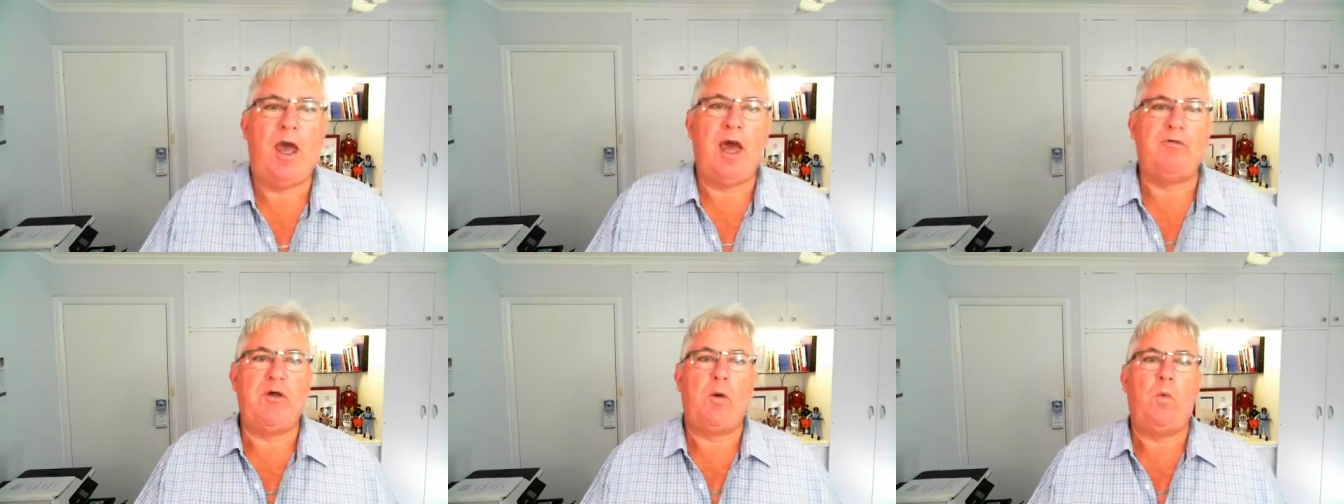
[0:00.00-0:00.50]

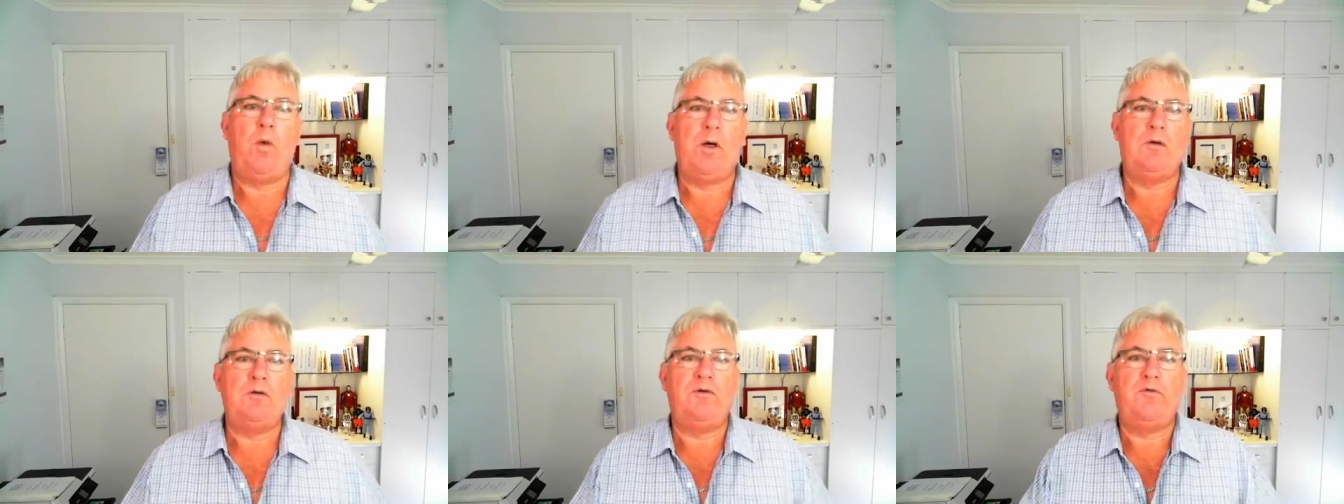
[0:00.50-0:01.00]
having
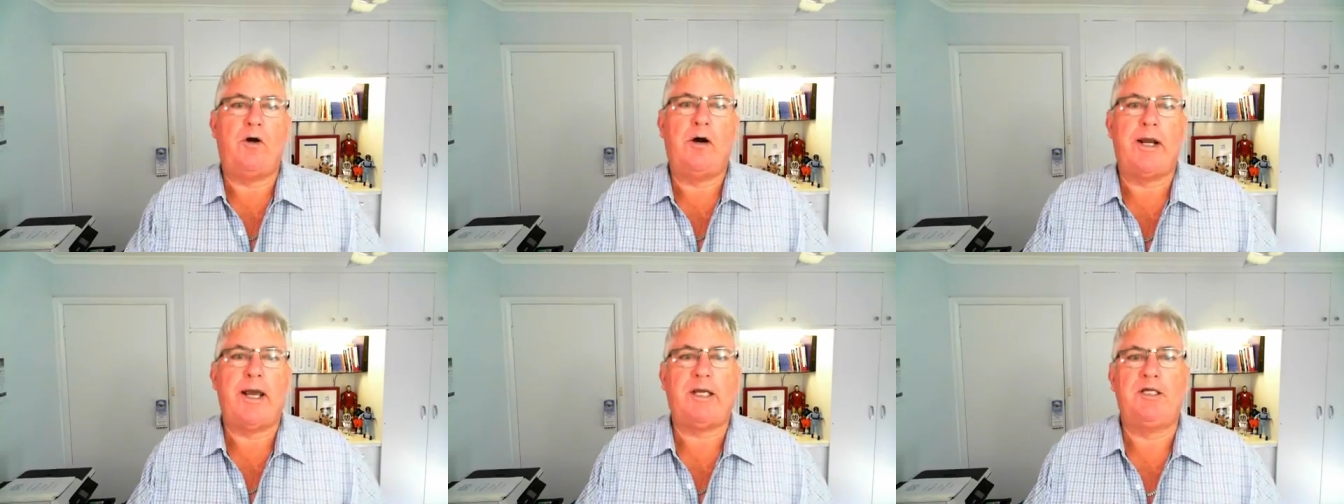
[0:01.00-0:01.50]
well
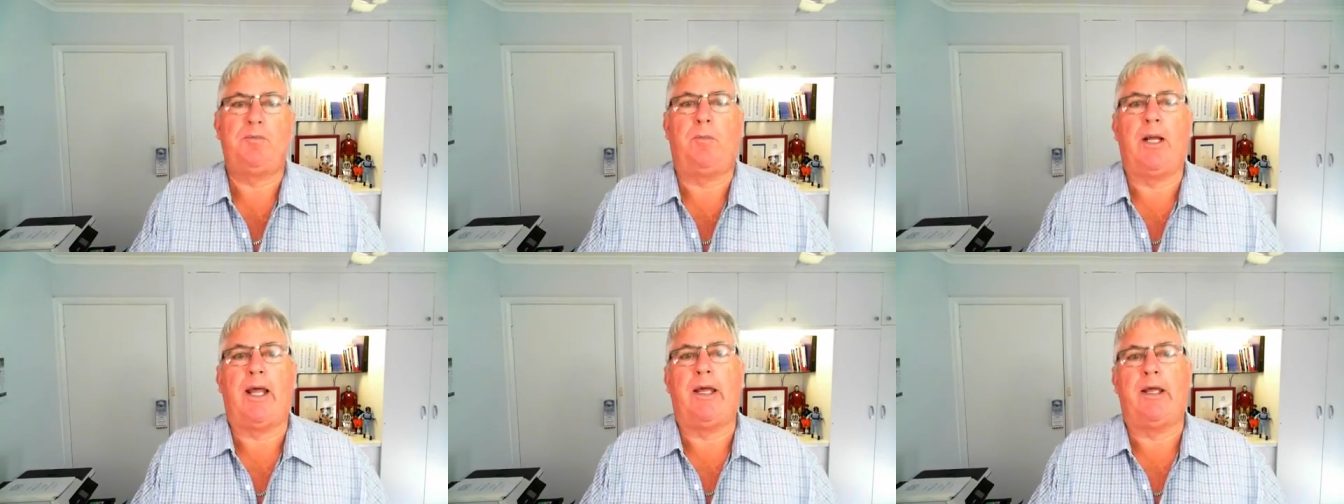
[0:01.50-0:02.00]
defined action
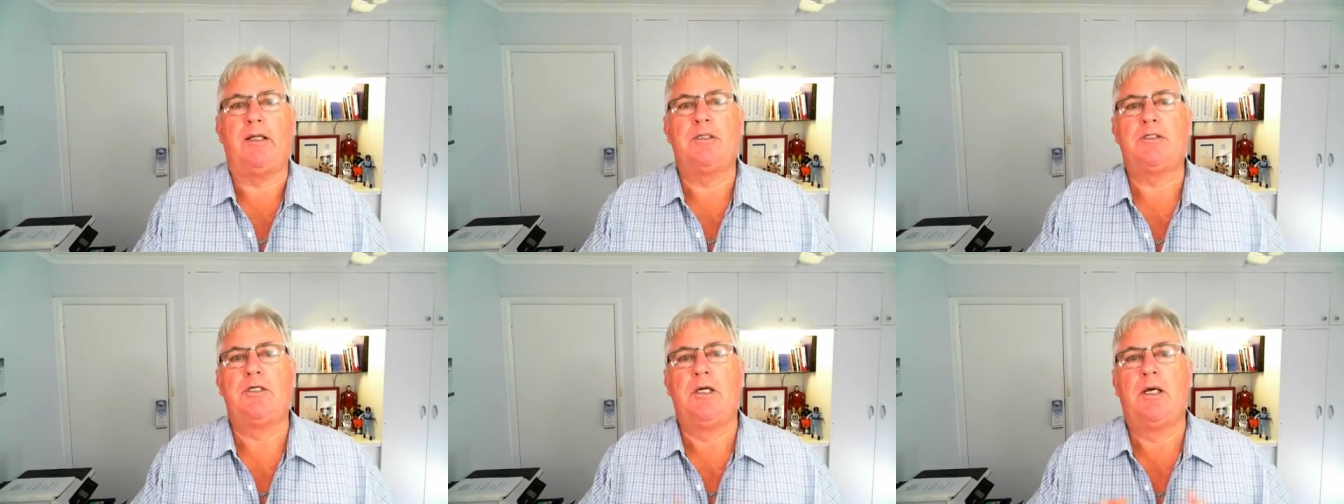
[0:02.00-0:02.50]

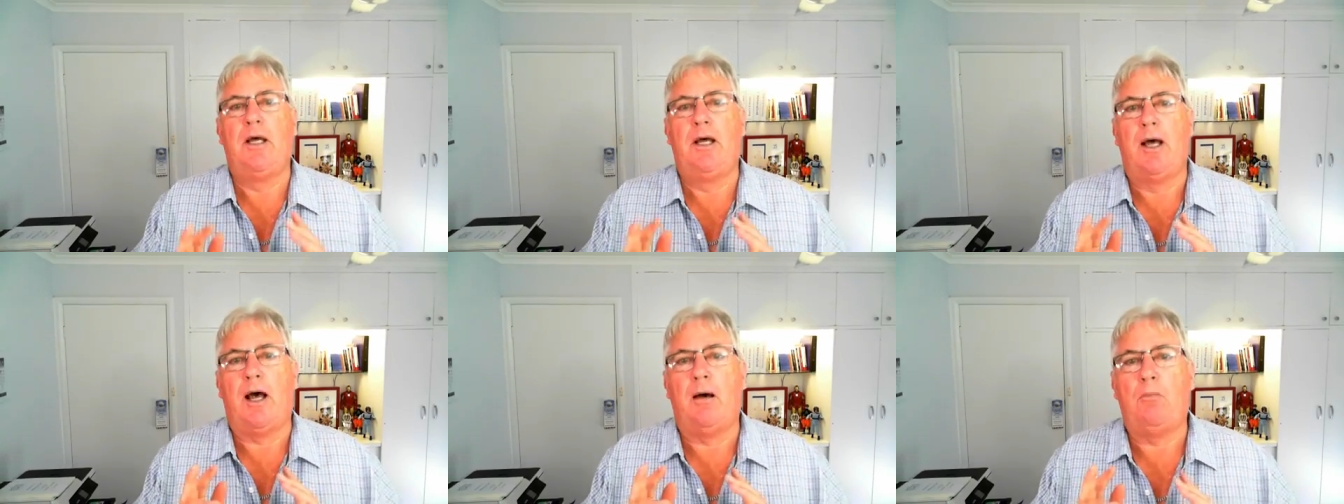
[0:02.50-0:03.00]
plans
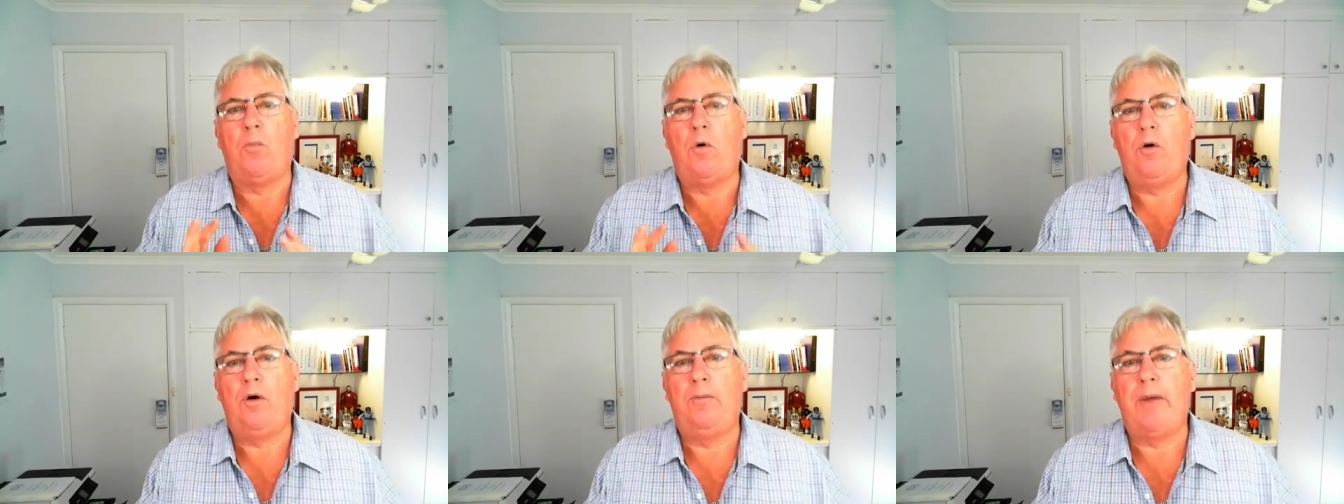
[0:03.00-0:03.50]
are
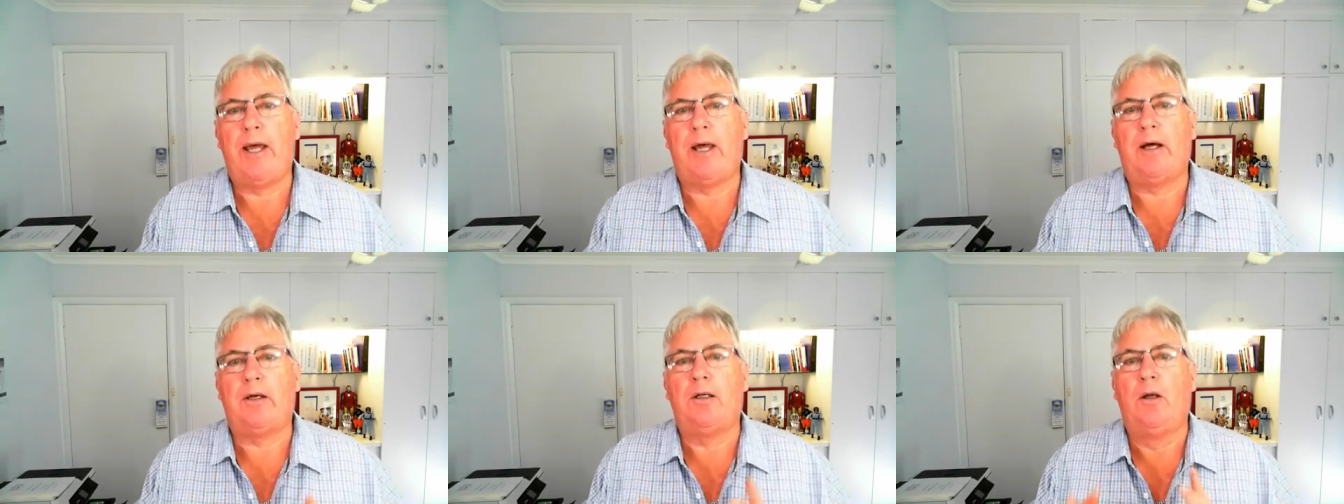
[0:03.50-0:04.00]
more
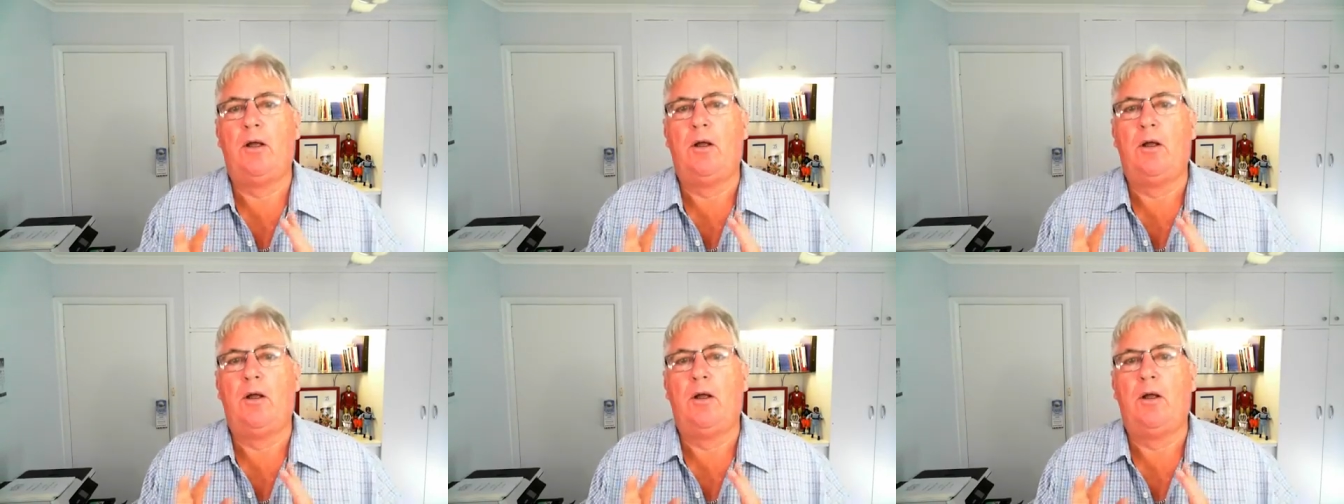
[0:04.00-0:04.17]
about